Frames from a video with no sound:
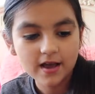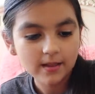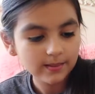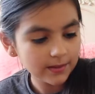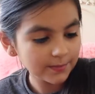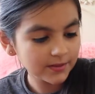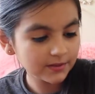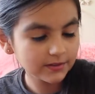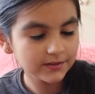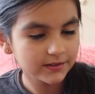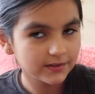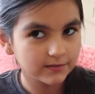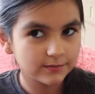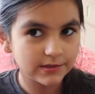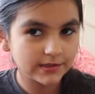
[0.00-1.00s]
Let me li
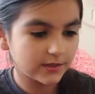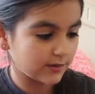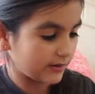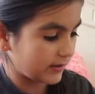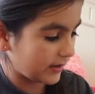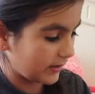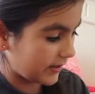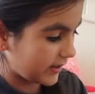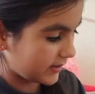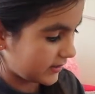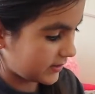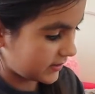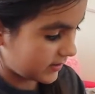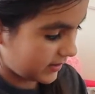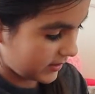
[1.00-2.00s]
really quickly look at
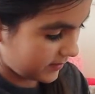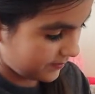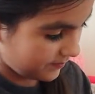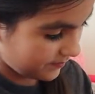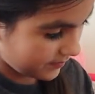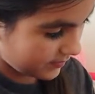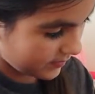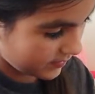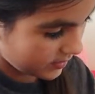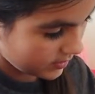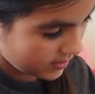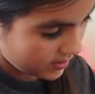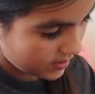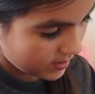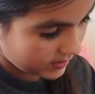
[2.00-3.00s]
his name.
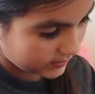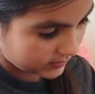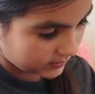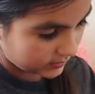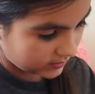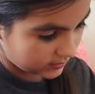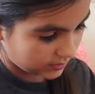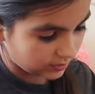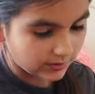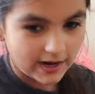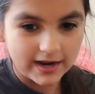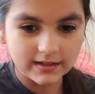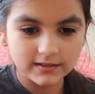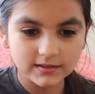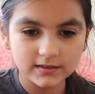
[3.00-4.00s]

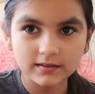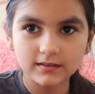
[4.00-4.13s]
Trek.